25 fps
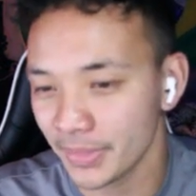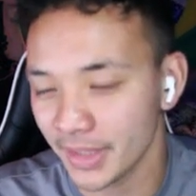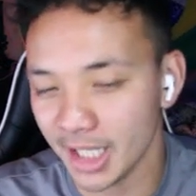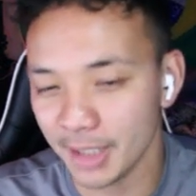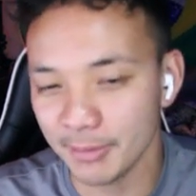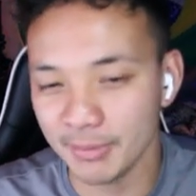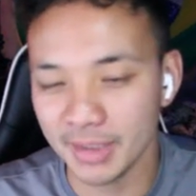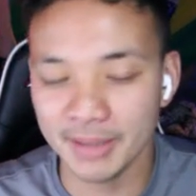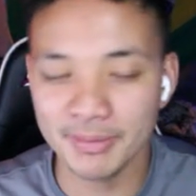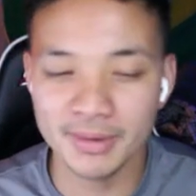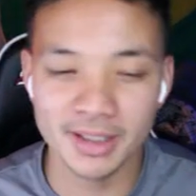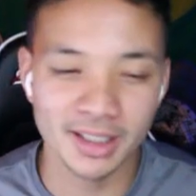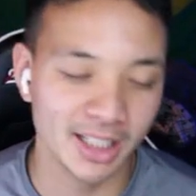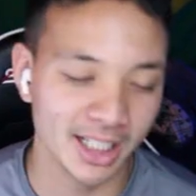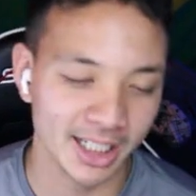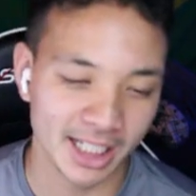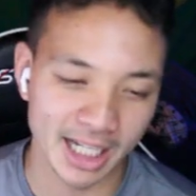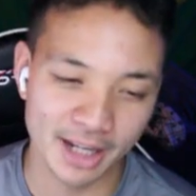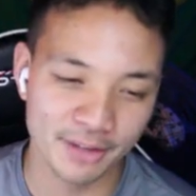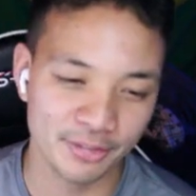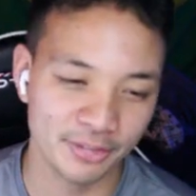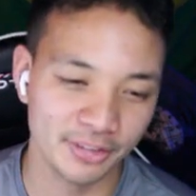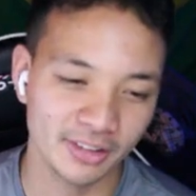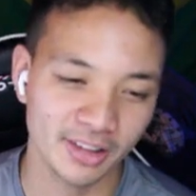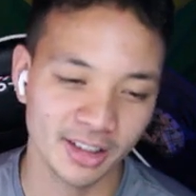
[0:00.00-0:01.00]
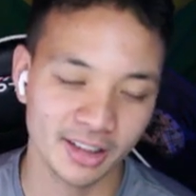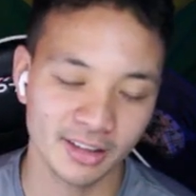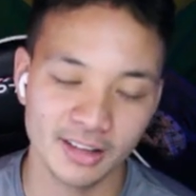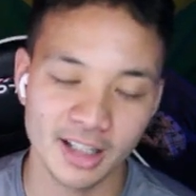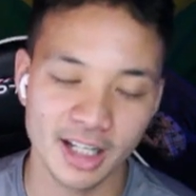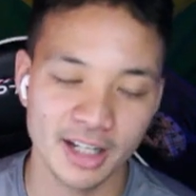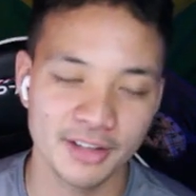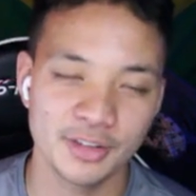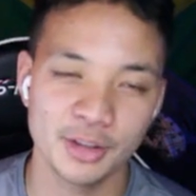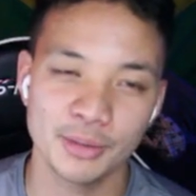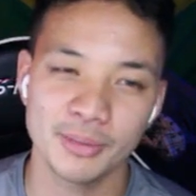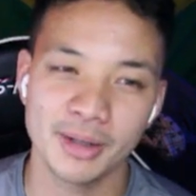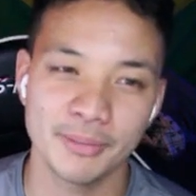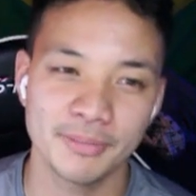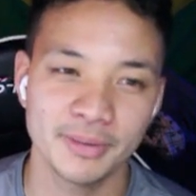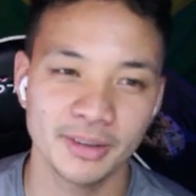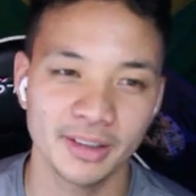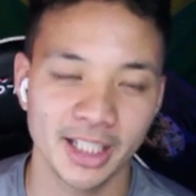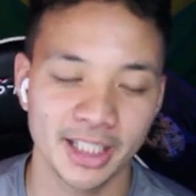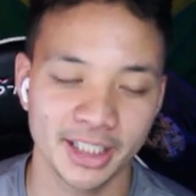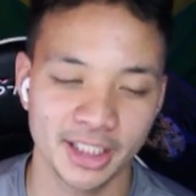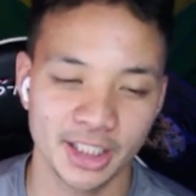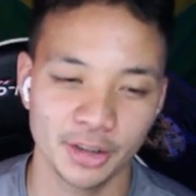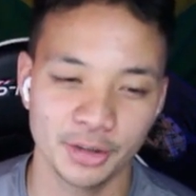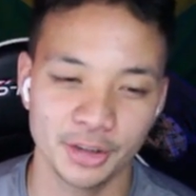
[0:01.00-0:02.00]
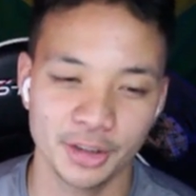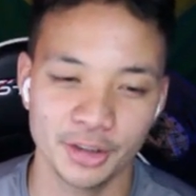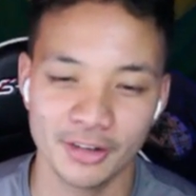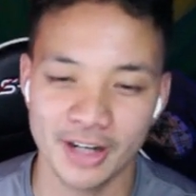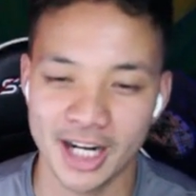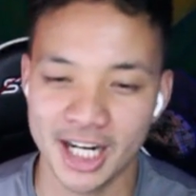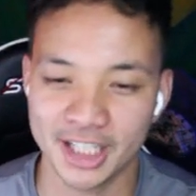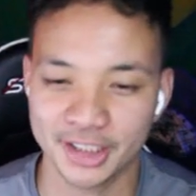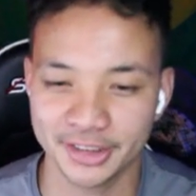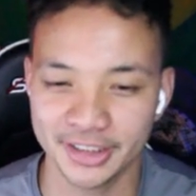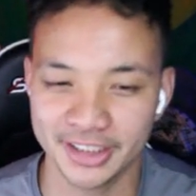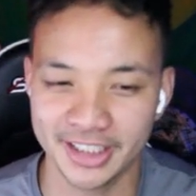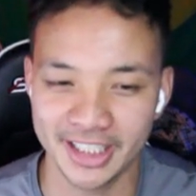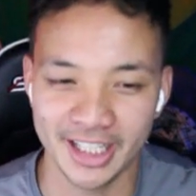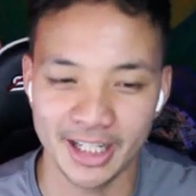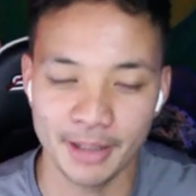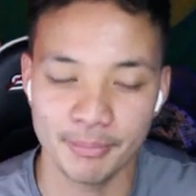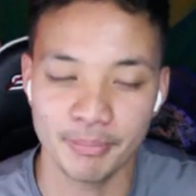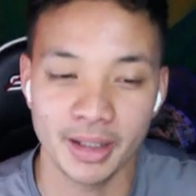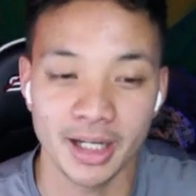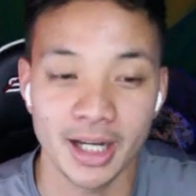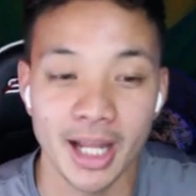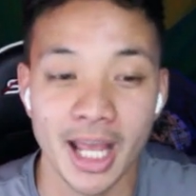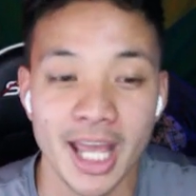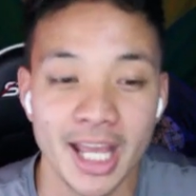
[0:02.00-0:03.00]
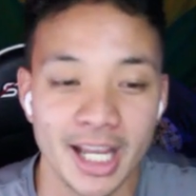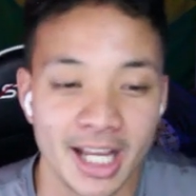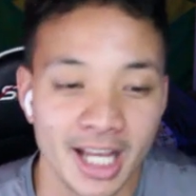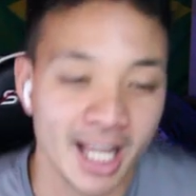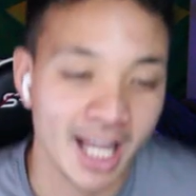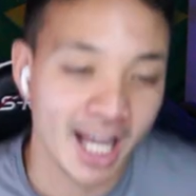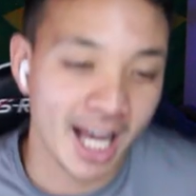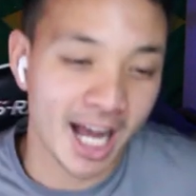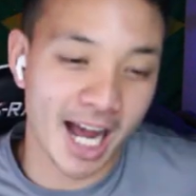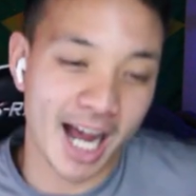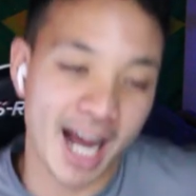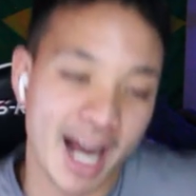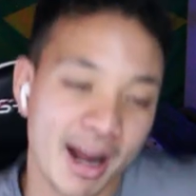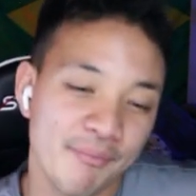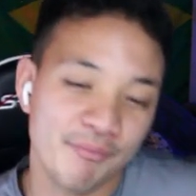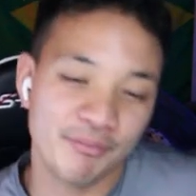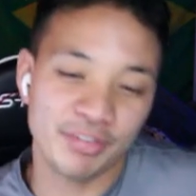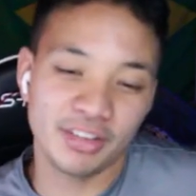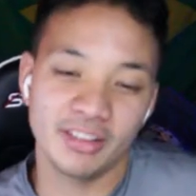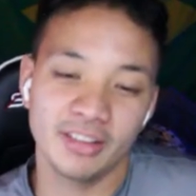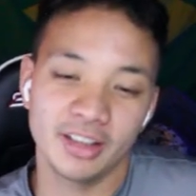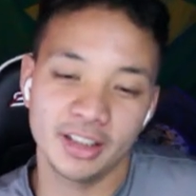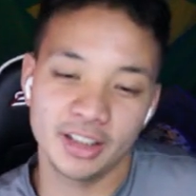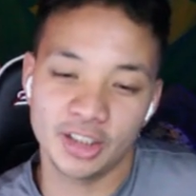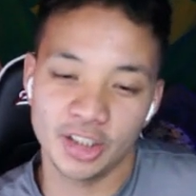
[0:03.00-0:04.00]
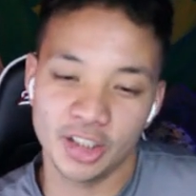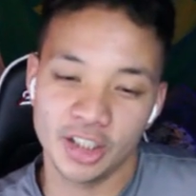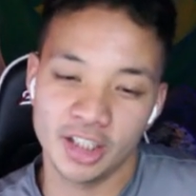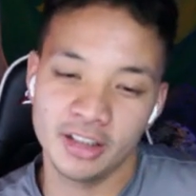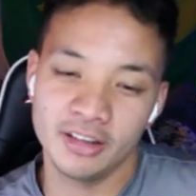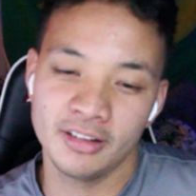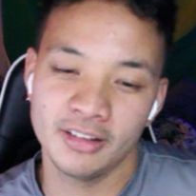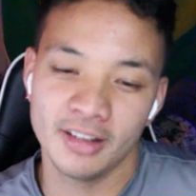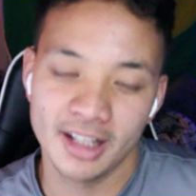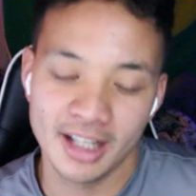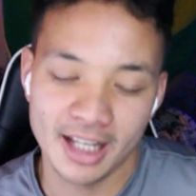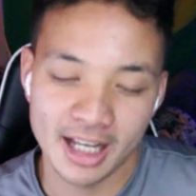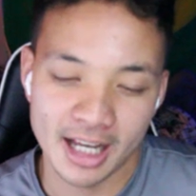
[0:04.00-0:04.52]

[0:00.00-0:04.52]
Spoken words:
And maybe like, I feel like a lot of you might be like, yo, you don't actually get it. But hey, I'm feeling good.